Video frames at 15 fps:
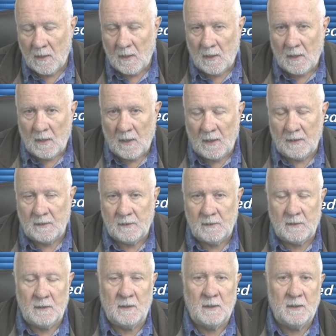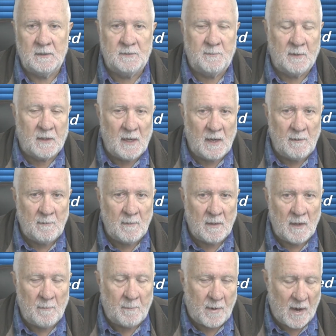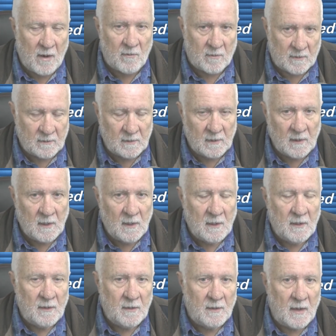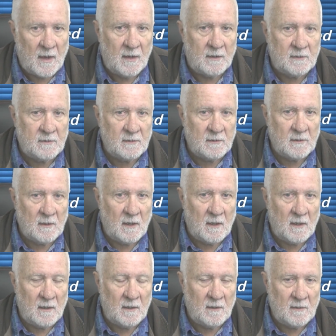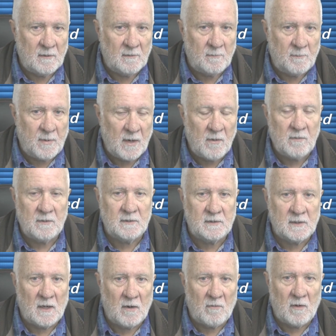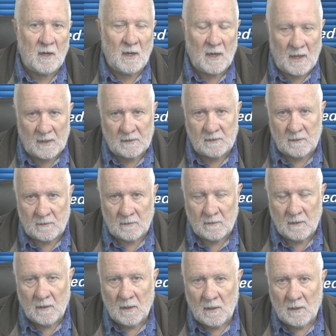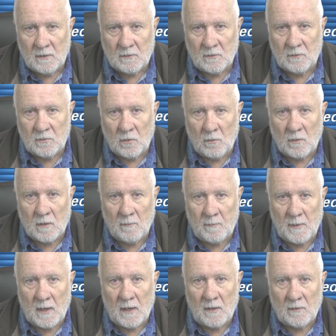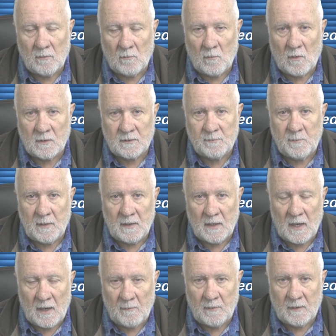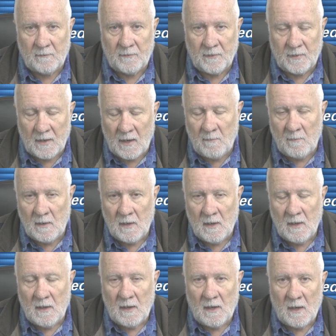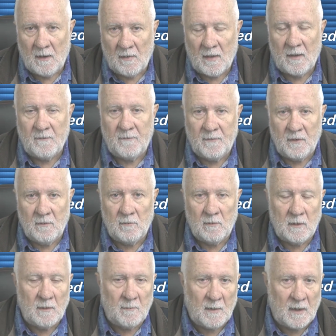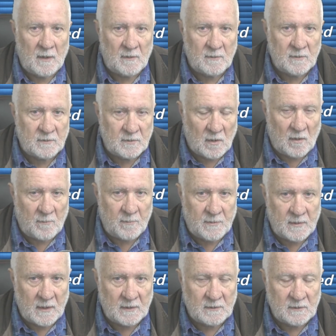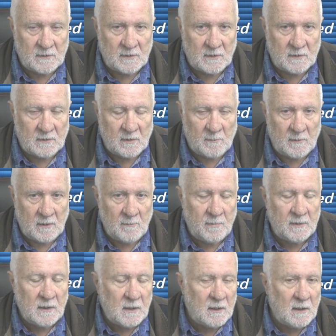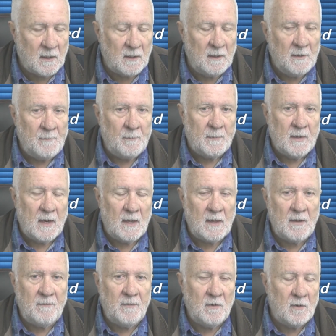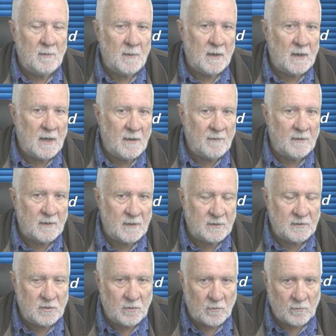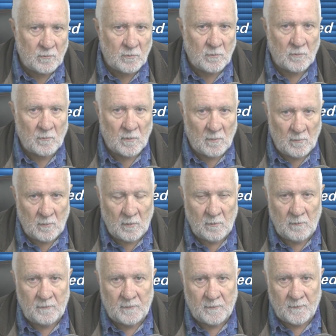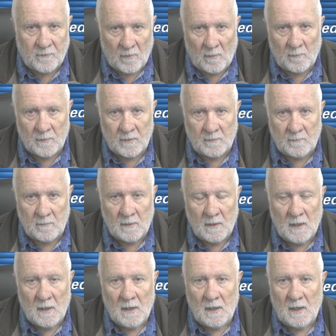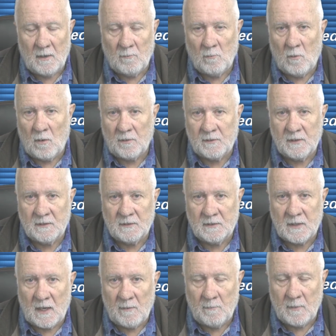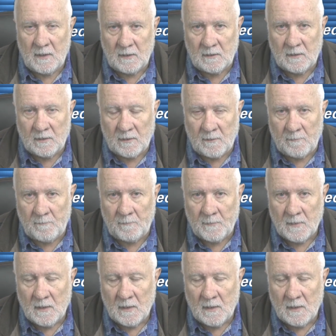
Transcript: And it has become apparent that parents are reluctant to talk about what's been happening for them, how they feel about the child protection system, and in particular, how they feel about having their children removed from them, and what does that mean to them.